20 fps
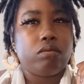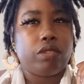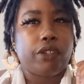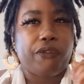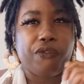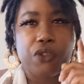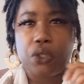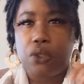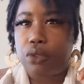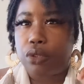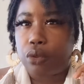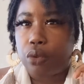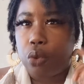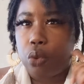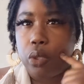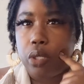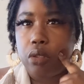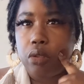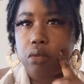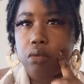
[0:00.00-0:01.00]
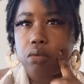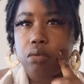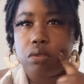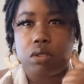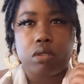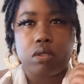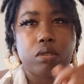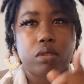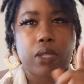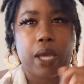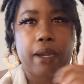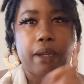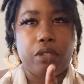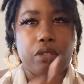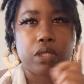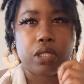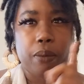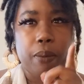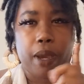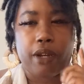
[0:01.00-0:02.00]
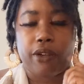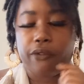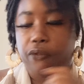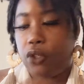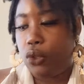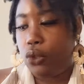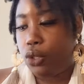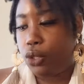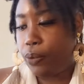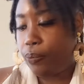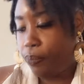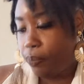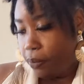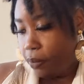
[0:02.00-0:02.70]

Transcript: diffuser oil so I can use it in my diffuser.